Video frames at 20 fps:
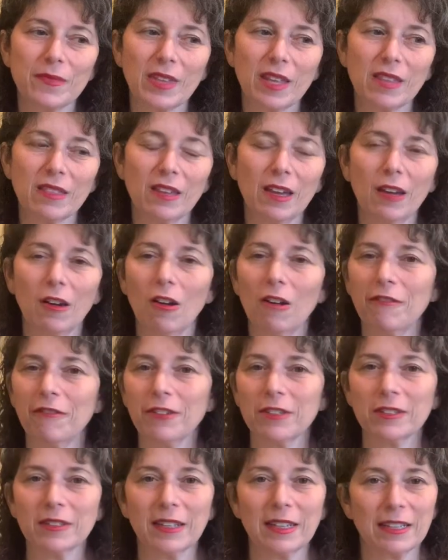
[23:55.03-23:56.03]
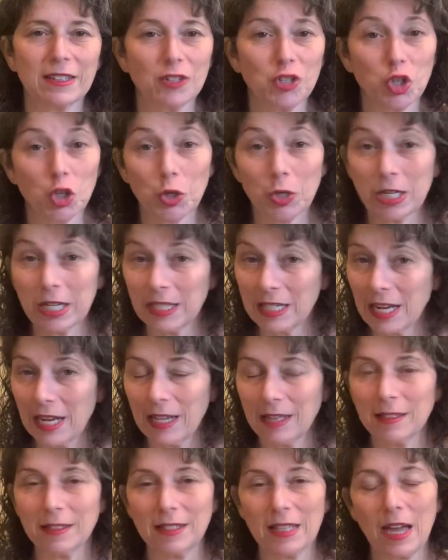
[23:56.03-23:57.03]
They offered like journey
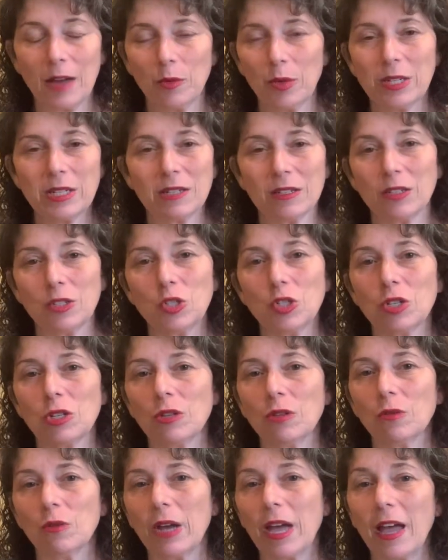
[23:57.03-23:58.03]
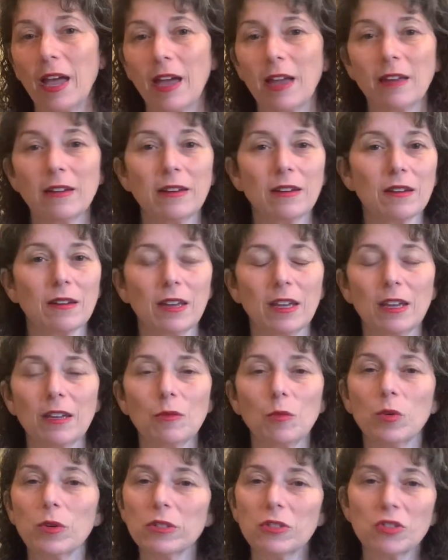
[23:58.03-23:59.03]
dance that we didn't do. And it
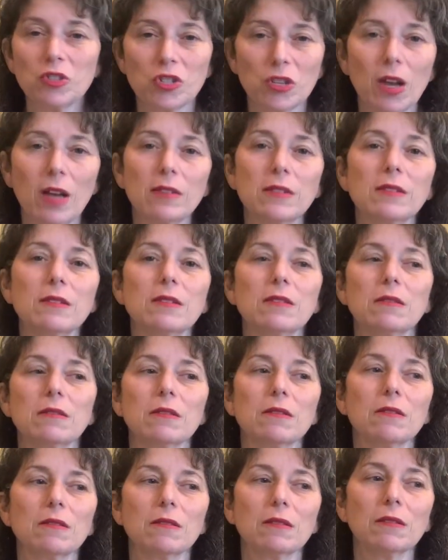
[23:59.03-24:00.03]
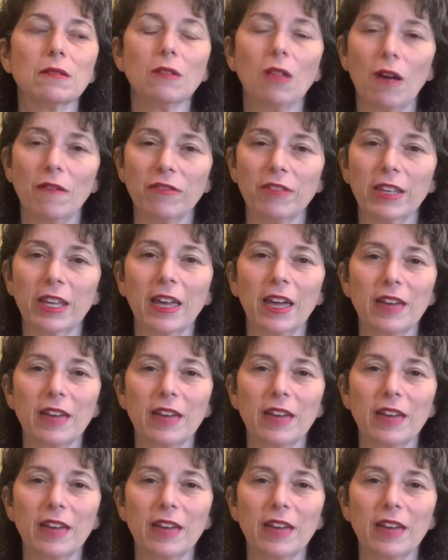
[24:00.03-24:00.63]
was just lovely